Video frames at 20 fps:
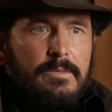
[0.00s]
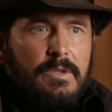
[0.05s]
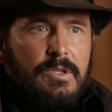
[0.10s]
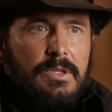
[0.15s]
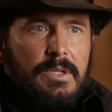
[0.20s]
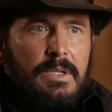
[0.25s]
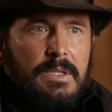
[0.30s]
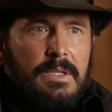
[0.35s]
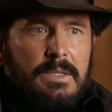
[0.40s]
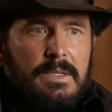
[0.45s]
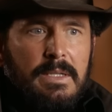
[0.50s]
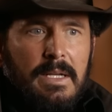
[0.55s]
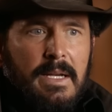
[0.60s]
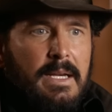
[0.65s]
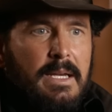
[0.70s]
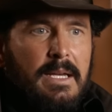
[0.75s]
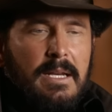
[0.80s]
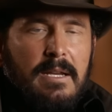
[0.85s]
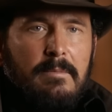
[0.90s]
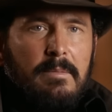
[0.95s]
She's
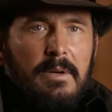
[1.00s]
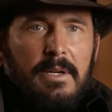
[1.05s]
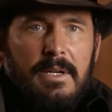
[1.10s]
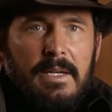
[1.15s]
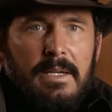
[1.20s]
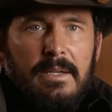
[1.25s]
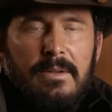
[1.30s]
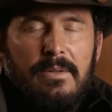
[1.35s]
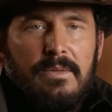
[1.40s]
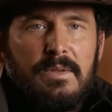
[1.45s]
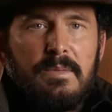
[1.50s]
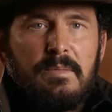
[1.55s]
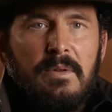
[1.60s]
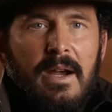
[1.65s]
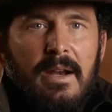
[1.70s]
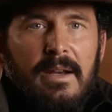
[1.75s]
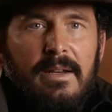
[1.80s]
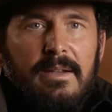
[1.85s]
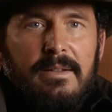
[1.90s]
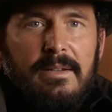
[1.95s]
like anybody who's
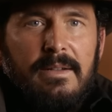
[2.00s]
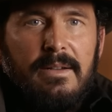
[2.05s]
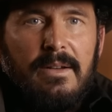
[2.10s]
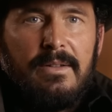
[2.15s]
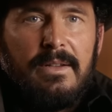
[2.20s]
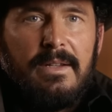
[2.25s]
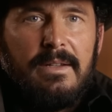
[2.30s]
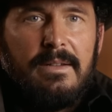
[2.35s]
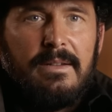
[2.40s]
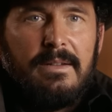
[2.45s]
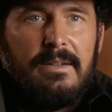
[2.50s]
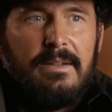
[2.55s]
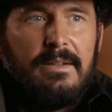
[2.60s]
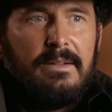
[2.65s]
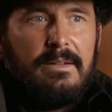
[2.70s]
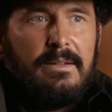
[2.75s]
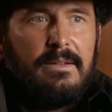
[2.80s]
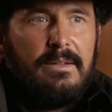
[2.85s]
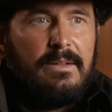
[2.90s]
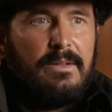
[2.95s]
branded, you know. You,
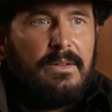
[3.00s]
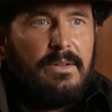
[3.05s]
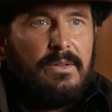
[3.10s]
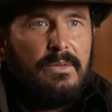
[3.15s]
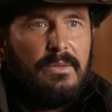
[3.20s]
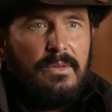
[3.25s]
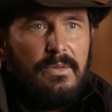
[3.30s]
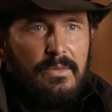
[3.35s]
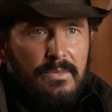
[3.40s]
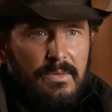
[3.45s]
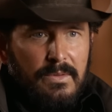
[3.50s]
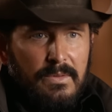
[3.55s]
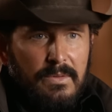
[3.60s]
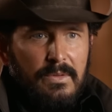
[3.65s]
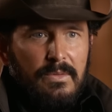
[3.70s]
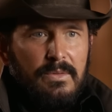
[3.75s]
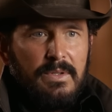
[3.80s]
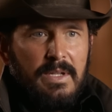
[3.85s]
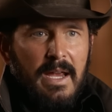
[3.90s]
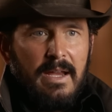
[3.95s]
you know, you you
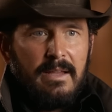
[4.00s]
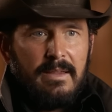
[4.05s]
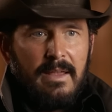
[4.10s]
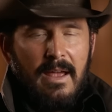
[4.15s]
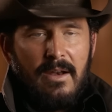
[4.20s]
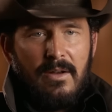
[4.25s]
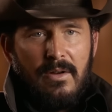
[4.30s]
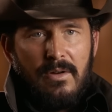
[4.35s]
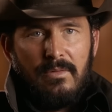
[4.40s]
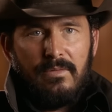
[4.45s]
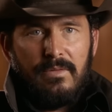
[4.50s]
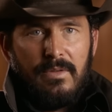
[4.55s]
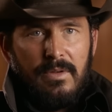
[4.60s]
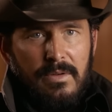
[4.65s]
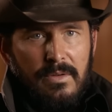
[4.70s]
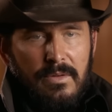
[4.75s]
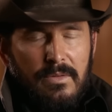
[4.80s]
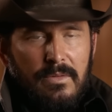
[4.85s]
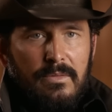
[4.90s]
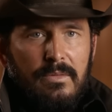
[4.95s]
you take that oath
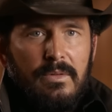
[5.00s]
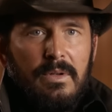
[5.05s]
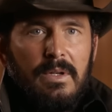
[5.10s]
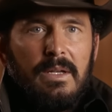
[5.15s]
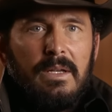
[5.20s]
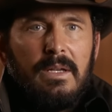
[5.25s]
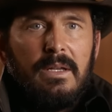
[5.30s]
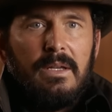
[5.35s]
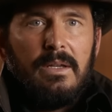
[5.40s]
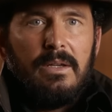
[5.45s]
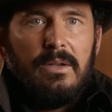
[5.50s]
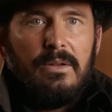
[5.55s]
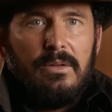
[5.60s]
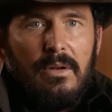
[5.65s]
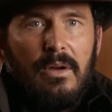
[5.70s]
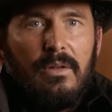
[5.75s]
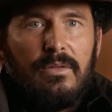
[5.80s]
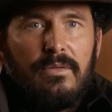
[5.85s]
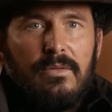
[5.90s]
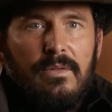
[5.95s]
and you you
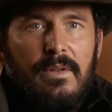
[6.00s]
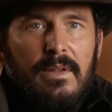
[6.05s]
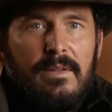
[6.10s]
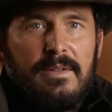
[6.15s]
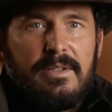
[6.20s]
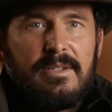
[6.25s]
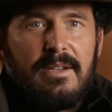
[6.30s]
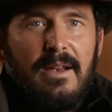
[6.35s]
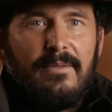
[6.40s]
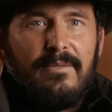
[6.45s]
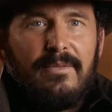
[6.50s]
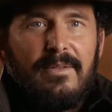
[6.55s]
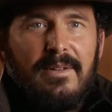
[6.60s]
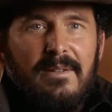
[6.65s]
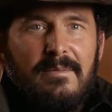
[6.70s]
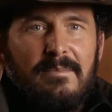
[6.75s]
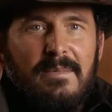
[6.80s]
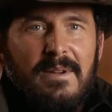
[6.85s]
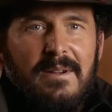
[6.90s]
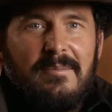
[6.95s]
go through the
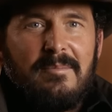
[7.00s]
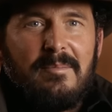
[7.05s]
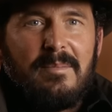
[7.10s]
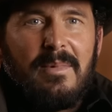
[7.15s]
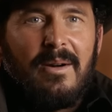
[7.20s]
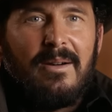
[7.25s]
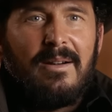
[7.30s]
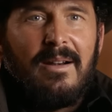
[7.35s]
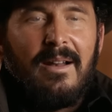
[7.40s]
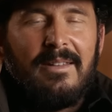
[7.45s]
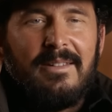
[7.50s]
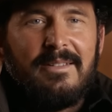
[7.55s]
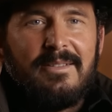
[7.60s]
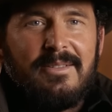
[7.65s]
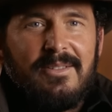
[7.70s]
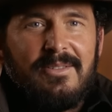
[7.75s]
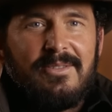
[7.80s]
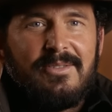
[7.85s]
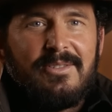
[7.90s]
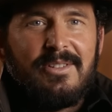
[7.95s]
suffering of being burnt
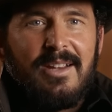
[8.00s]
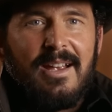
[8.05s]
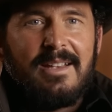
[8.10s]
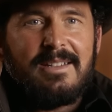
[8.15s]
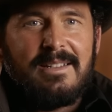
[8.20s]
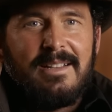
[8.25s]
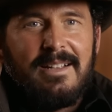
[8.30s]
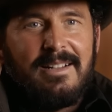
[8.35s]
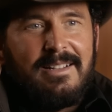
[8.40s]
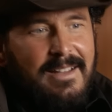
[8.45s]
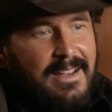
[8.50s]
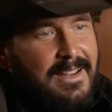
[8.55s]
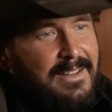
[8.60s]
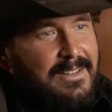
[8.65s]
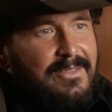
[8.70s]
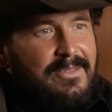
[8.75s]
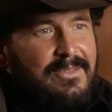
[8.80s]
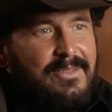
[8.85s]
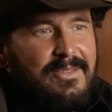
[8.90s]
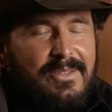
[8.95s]
on your chest like
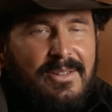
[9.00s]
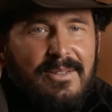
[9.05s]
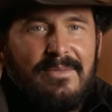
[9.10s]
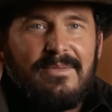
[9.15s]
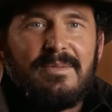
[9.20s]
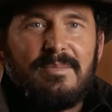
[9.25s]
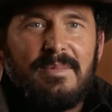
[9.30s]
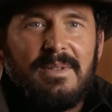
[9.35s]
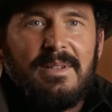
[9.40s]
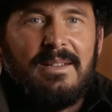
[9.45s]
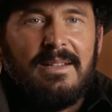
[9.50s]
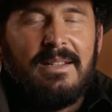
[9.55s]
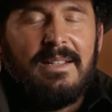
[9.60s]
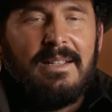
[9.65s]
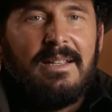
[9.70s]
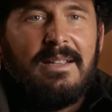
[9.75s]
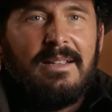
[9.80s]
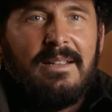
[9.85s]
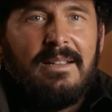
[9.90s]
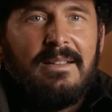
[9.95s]
that. You deserve to be,
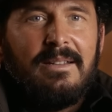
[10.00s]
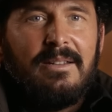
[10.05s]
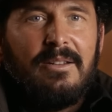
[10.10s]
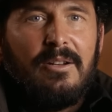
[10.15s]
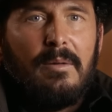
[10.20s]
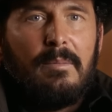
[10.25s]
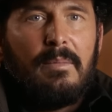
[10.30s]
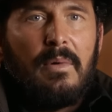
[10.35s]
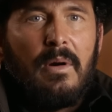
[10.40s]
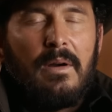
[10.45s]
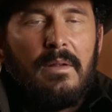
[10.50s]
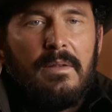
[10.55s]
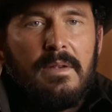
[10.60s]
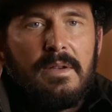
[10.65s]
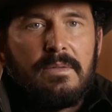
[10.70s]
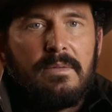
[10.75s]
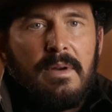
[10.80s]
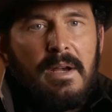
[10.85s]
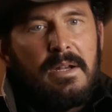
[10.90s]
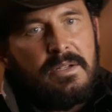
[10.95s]
you know, part of
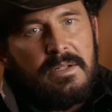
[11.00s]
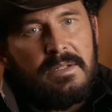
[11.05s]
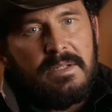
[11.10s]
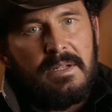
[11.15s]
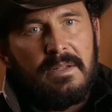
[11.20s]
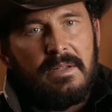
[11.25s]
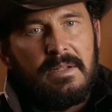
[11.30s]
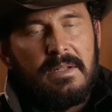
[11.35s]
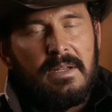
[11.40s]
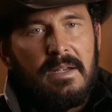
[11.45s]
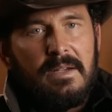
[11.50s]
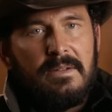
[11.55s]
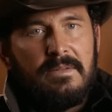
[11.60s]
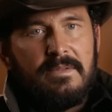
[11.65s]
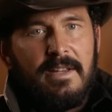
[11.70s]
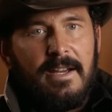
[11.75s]
this ranch until the day you